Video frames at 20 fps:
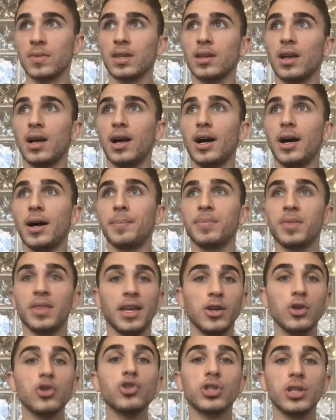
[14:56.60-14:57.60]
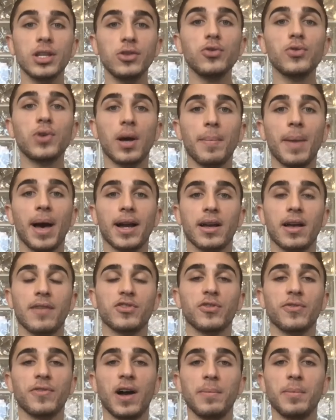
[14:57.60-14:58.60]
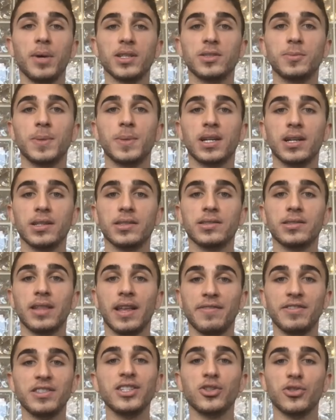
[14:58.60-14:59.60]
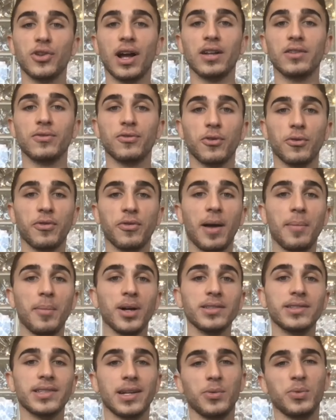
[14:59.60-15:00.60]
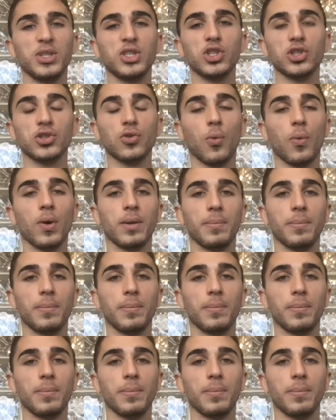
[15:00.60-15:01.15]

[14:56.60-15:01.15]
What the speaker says: They usually do come back after 5 months because they've seen your ad for 5 months, and we just don't want